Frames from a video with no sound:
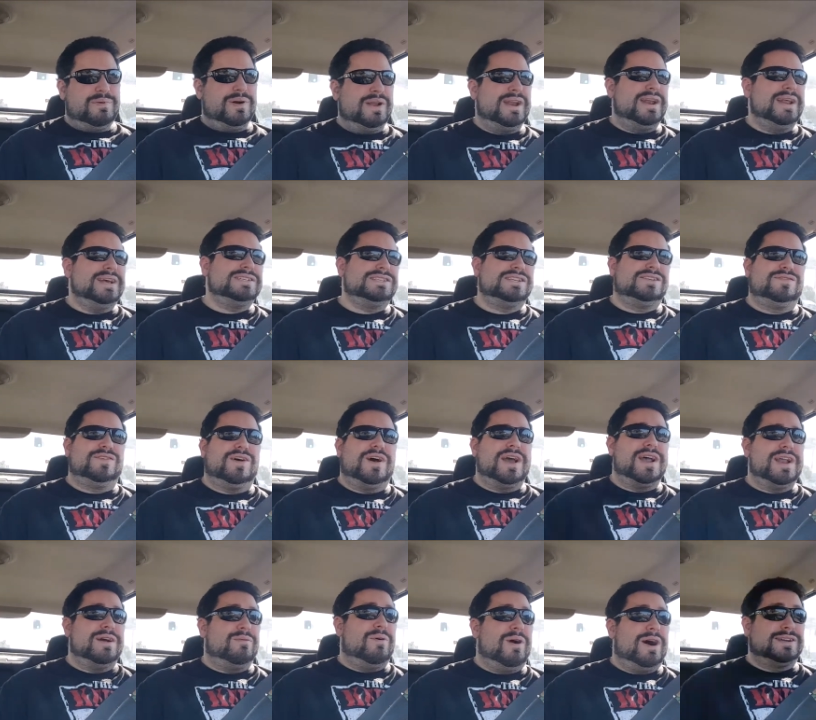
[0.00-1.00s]
but it is
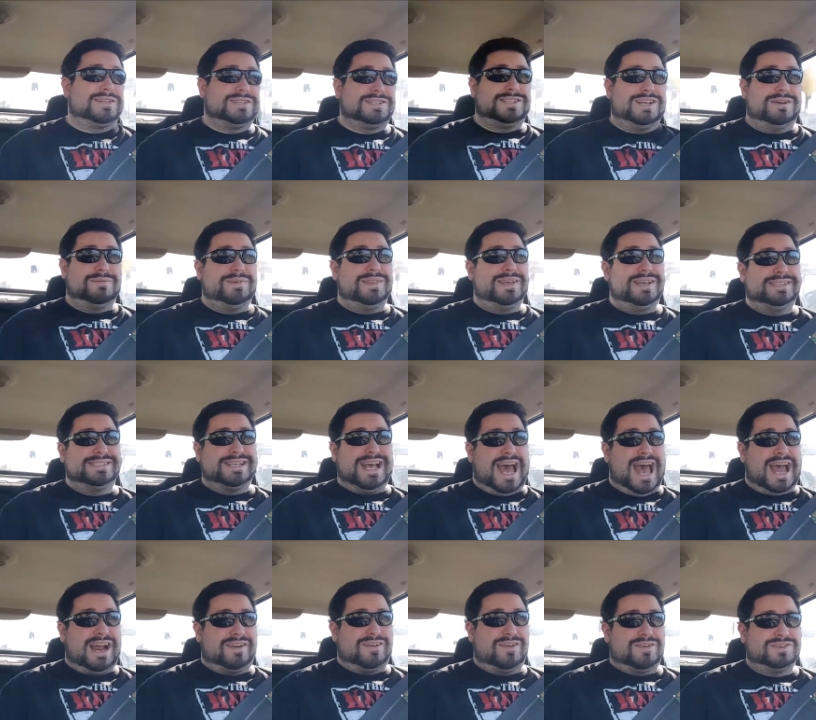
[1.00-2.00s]
funny to watch some of these
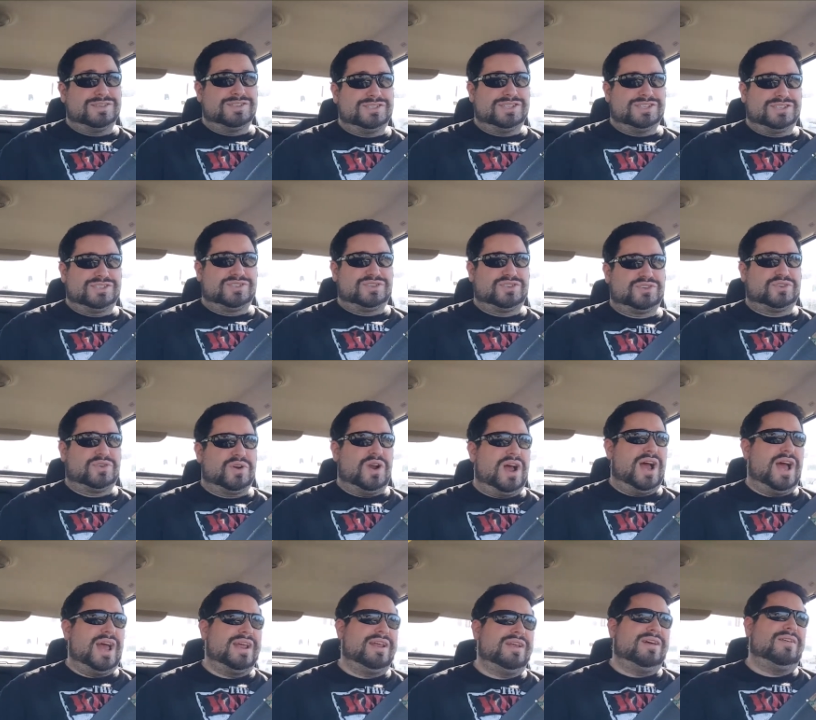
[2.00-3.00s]
actors just
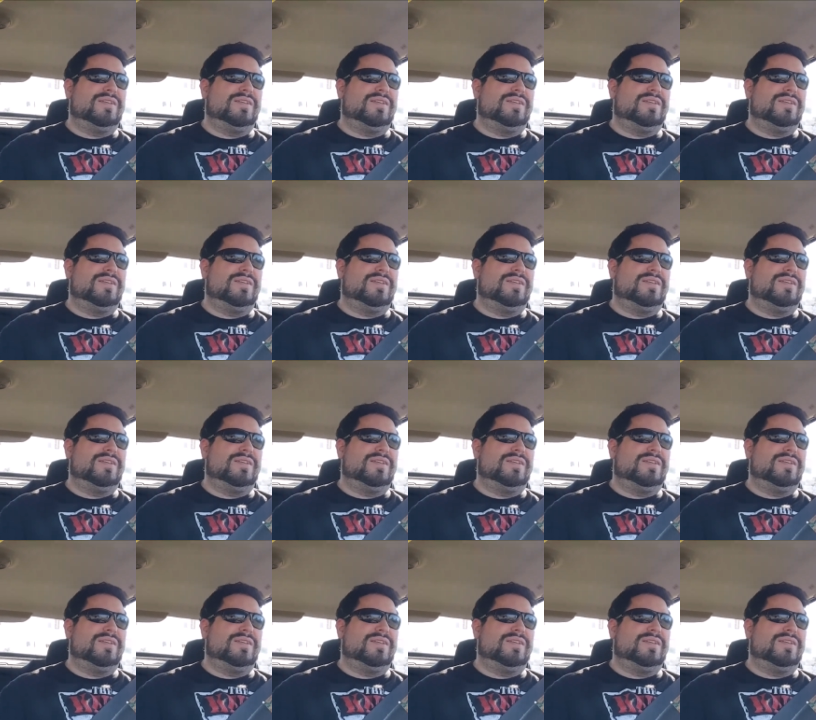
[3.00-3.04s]
trying.